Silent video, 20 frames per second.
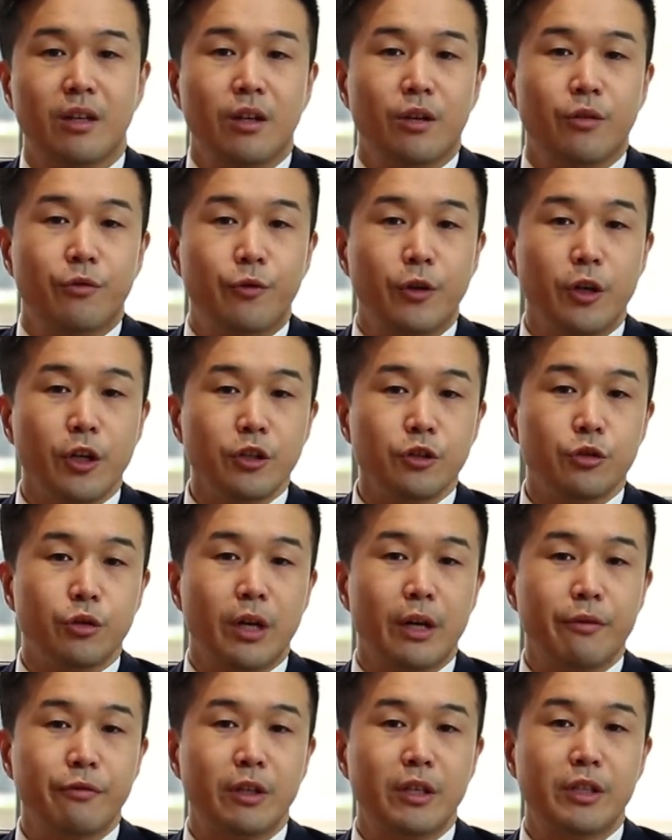First, you
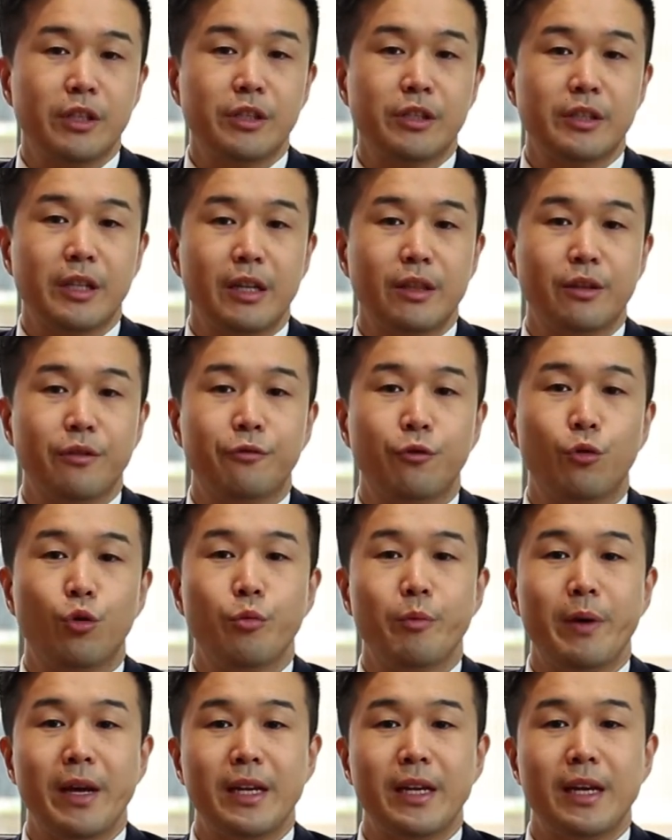have to understand the four
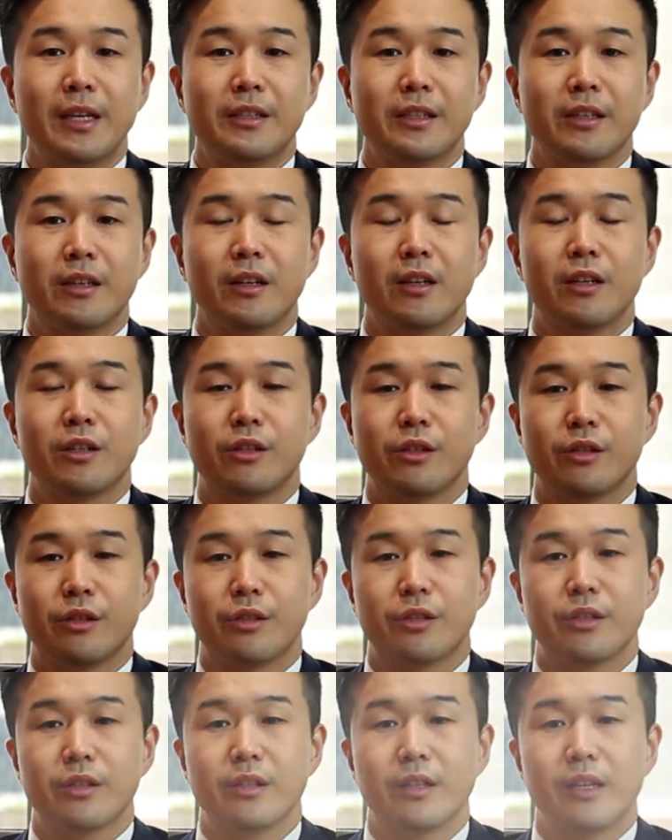main asset
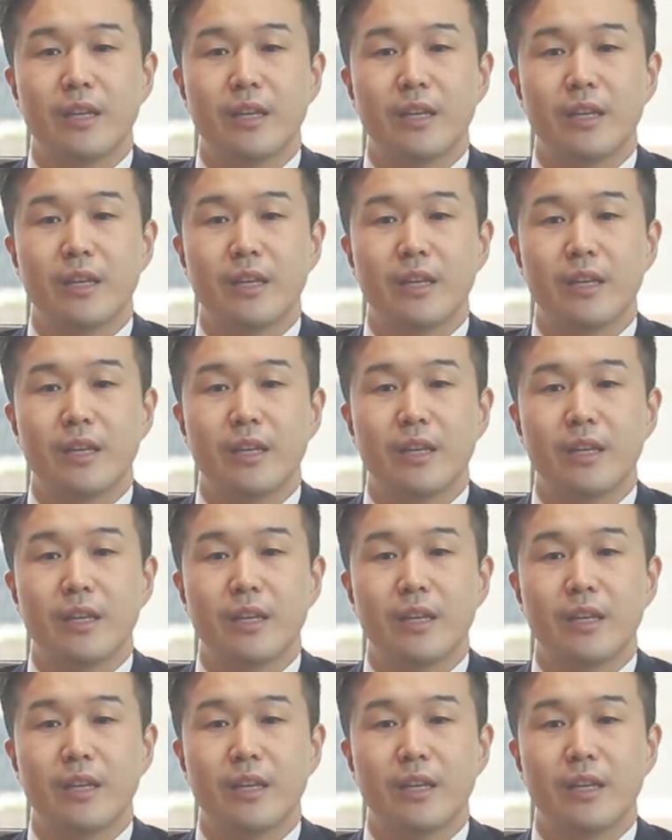classes: